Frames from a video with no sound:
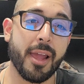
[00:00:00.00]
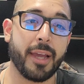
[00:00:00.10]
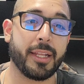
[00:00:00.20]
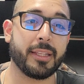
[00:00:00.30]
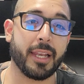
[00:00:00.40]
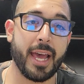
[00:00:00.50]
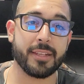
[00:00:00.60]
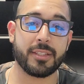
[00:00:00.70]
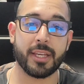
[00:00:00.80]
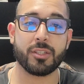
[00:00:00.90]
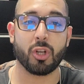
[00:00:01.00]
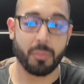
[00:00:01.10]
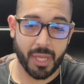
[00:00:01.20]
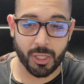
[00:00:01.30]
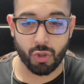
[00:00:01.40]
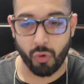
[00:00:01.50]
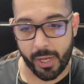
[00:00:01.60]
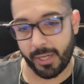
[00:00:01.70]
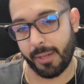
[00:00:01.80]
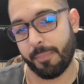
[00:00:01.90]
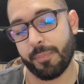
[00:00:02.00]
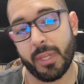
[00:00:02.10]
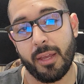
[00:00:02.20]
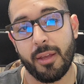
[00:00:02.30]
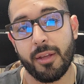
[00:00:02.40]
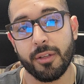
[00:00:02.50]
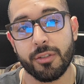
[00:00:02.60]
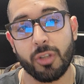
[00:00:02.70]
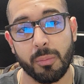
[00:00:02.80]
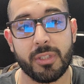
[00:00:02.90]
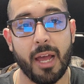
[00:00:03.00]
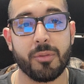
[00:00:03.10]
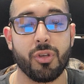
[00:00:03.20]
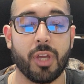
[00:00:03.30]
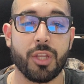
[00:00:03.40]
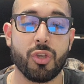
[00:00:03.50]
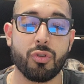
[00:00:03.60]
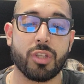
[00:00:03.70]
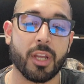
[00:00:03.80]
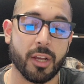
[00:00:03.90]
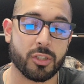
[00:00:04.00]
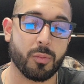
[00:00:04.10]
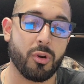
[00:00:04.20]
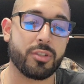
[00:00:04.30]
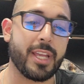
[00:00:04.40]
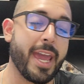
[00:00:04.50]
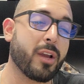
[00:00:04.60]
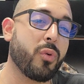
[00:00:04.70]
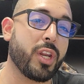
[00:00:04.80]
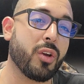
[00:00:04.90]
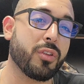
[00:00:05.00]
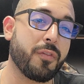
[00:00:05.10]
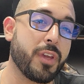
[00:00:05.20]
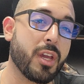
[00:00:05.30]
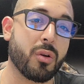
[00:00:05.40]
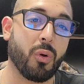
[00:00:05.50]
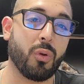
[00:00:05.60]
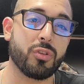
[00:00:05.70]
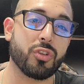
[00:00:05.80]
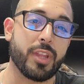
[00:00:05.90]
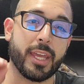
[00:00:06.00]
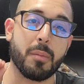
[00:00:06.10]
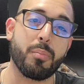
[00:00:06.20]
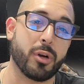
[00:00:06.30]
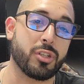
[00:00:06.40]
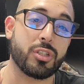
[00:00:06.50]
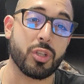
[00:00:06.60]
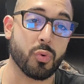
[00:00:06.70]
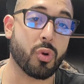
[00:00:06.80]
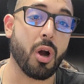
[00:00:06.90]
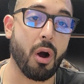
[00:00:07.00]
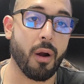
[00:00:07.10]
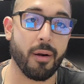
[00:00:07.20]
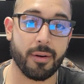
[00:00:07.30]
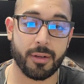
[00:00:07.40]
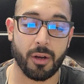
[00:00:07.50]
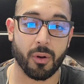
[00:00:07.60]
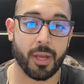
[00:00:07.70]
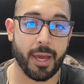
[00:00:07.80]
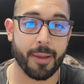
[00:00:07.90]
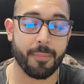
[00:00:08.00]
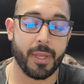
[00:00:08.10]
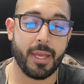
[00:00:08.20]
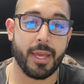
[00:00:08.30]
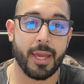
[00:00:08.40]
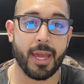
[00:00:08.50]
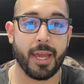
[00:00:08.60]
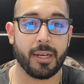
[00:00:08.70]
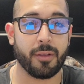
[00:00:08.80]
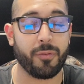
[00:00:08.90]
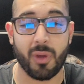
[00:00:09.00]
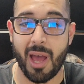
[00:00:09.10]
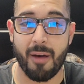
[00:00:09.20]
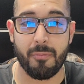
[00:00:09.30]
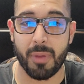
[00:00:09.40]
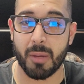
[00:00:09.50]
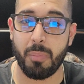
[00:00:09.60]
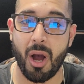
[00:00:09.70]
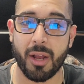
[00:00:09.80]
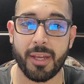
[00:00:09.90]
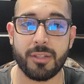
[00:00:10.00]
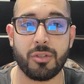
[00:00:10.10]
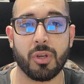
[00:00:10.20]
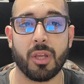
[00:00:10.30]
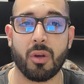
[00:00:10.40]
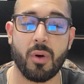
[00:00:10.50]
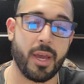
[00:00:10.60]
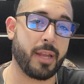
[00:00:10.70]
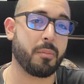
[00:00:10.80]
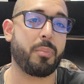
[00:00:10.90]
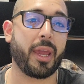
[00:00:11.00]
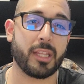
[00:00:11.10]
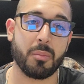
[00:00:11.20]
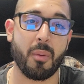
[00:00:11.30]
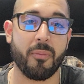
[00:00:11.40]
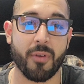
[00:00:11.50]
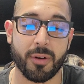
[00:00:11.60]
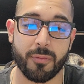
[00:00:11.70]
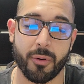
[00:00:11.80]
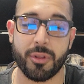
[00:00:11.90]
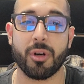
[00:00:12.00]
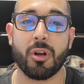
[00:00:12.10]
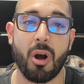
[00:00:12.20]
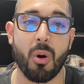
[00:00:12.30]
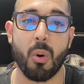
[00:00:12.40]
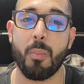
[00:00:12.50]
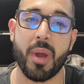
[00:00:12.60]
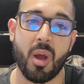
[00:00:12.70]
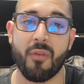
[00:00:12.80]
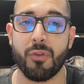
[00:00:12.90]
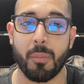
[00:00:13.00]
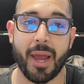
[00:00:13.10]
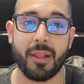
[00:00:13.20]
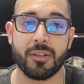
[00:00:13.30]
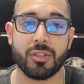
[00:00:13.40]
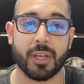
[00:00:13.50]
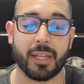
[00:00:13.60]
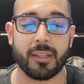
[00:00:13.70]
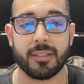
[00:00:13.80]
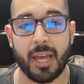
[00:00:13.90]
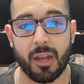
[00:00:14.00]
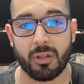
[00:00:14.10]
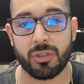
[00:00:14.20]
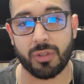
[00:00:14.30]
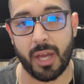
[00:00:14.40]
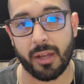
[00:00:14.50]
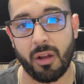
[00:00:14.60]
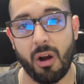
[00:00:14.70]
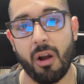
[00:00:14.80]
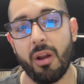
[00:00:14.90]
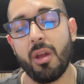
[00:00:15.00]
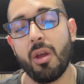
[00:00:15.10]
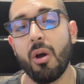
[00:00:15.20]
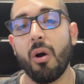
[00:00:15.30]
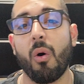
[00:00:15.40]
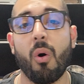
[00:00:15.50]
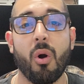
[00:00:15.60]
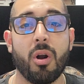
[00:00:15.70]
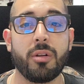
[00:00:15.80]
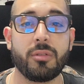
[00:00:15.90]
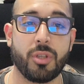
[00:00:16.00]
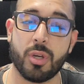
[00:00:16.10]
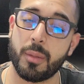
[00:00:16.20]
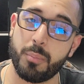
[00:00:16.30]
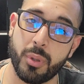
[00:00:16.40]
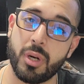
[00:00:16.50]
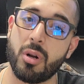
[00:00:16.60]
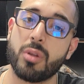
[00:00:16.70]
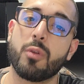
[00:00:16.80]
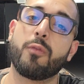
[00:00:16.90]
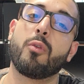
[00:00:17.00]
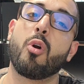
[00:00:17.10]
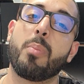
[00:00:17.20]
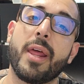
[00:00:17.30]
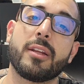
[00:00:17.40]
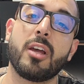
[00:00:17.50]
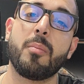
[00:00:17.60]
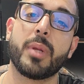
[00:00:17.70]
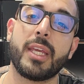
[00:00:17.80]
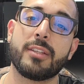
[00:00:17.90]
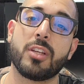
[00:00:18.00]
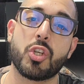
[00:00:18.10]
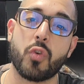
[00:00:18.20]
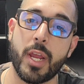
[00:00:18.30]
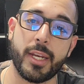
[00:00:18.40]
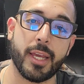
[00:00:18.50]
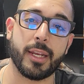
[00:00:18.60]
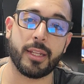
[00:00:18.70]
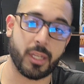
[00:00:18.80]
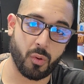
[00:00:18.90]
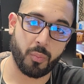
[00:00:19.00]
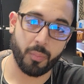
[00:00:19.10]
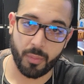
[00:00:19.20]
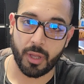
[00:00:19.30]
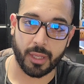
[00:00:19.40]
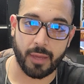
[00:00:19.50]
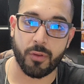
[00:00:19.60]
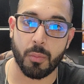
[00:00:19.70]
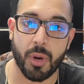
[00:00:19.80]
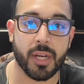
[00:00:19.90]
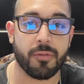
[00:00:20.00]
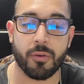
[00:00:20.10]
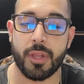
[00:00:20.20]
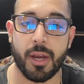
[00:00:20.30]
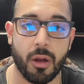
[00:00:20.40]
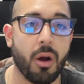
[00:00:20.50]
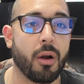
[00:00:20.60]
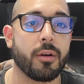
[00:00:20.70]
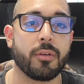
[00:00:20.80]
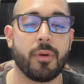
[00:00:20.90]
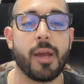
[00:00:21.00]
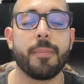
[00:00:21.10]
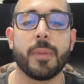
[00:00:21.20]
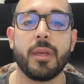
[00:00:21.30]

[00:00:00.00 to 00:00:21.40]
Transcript: And then the last thing is going to be a trade-in. Sometimes you can use the customer's equity on the vehicle so they can purchase a new car, okay? And if you have big pockets, you can go ahead and pay them up front for their car, or pay off their balance to get the title to that car. Or you can put it on your floor plan company as a trade-in, and they'll give you money for that car, right?